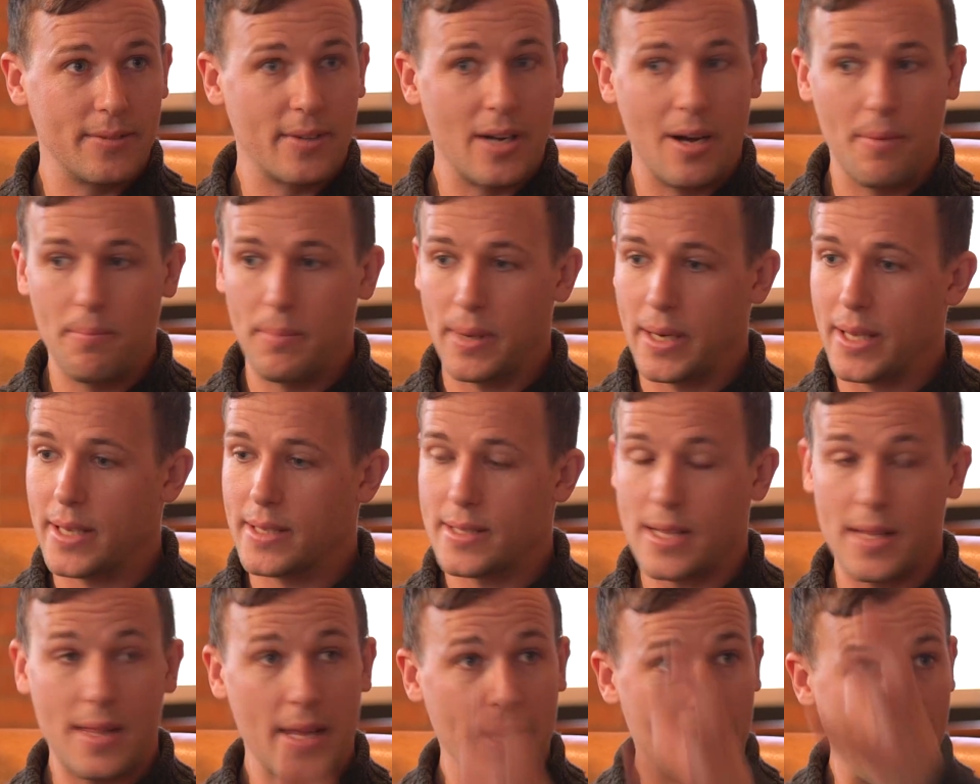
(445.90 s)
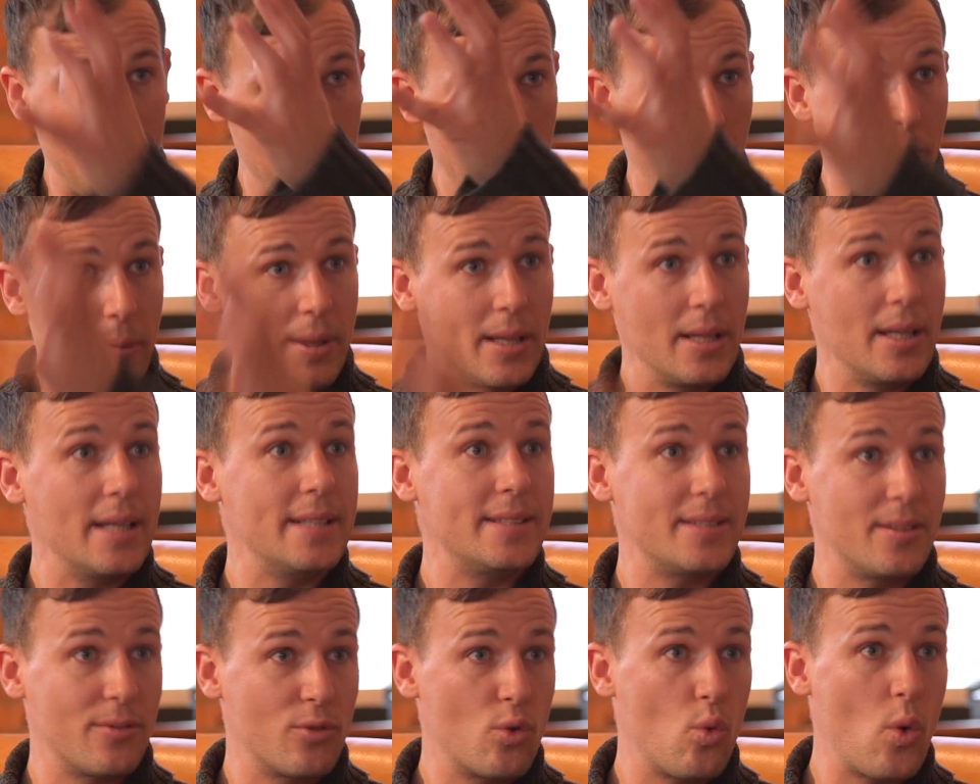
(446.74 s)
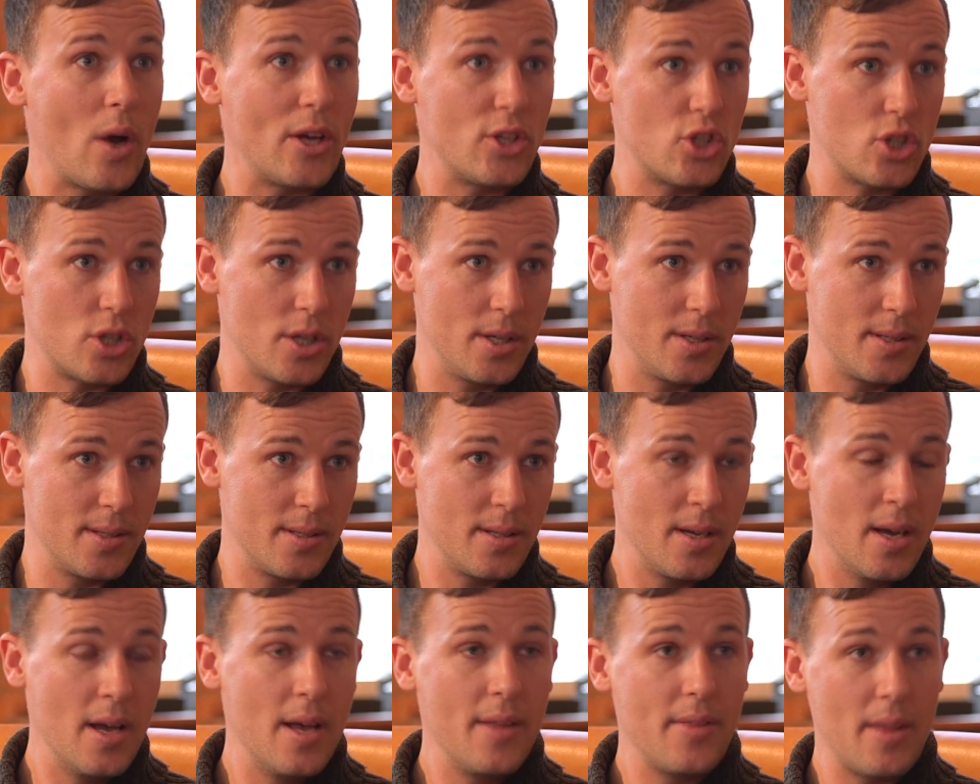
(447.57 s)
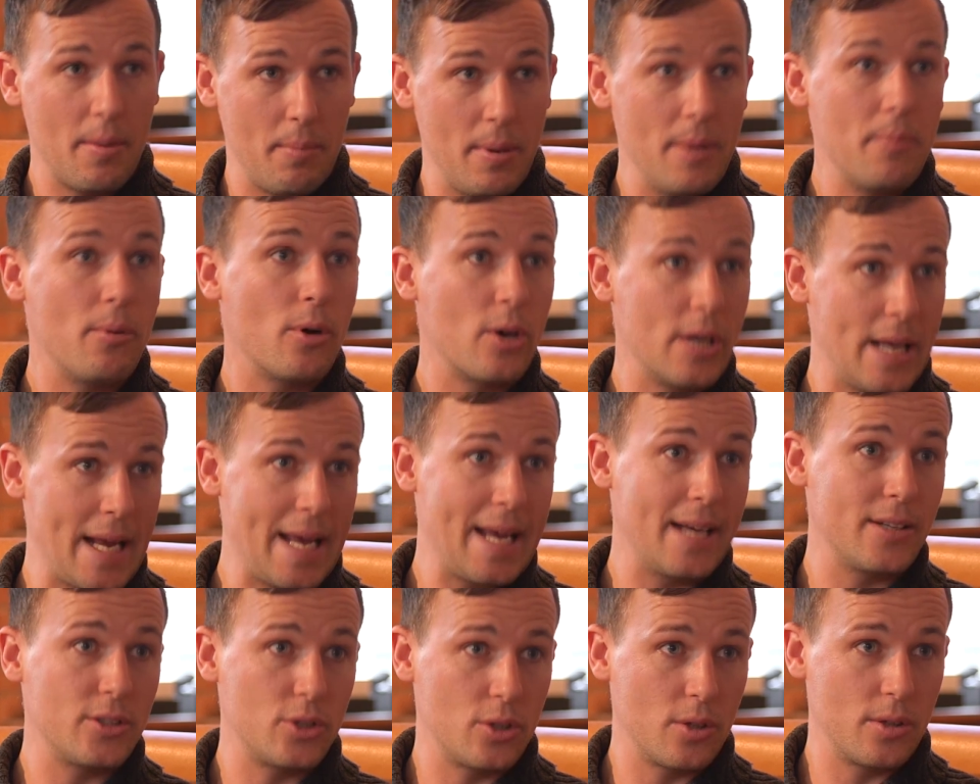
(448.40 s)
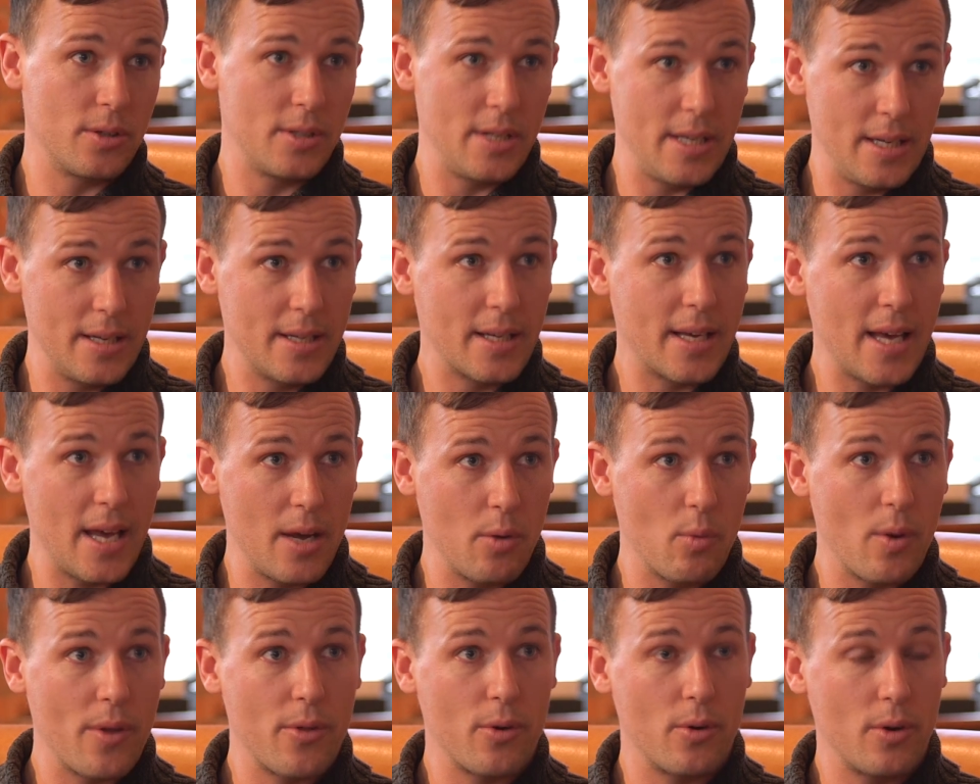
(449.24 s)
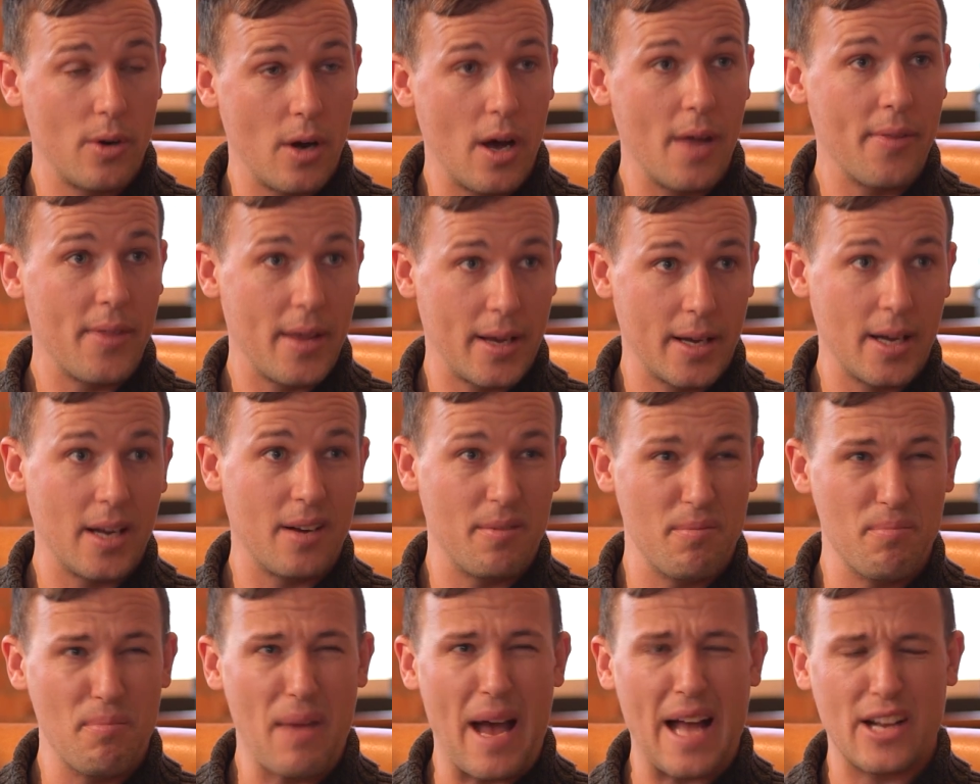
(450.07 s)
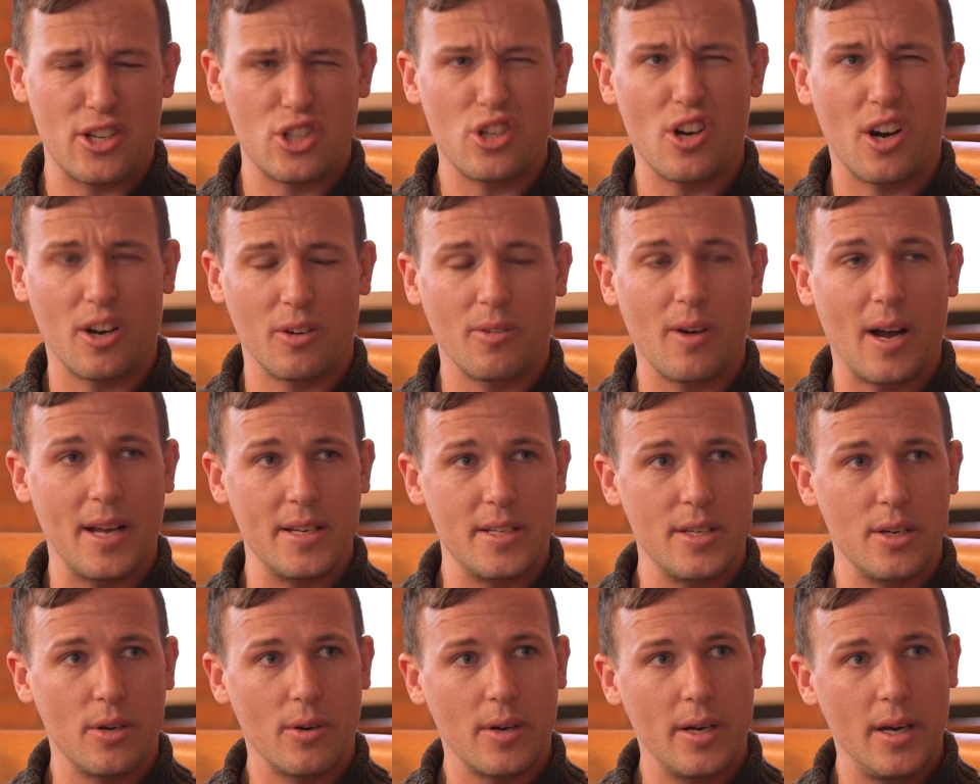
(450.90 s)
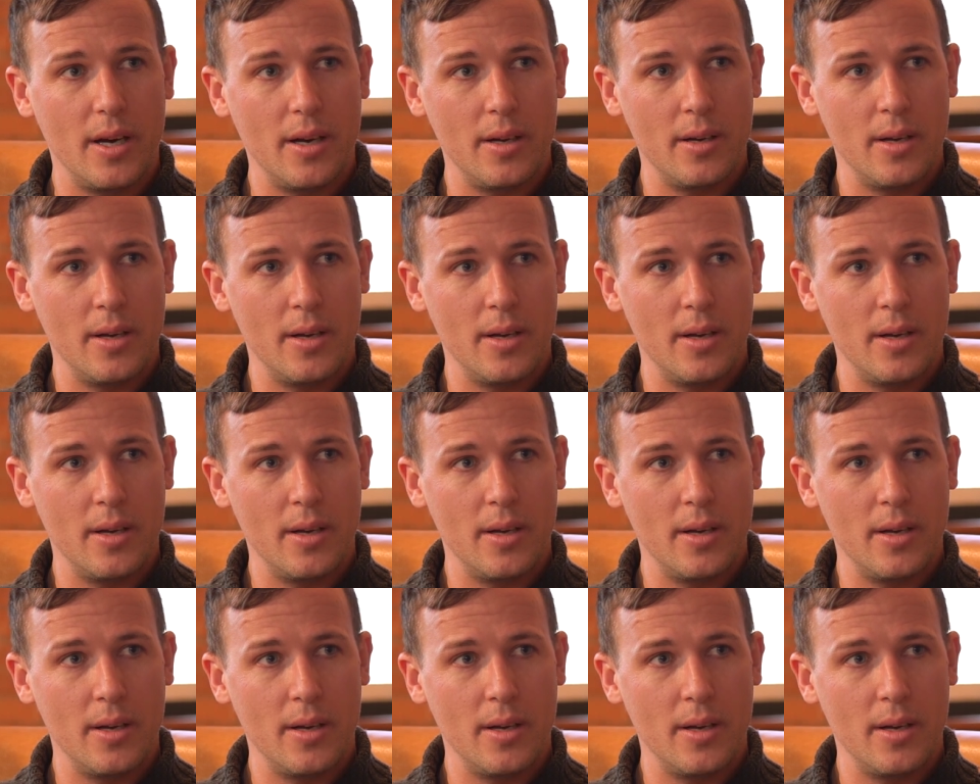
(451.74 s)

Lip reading: of companies and then came up with a list of questions that people could answer to indicate whether or not they kind of matched our criteria.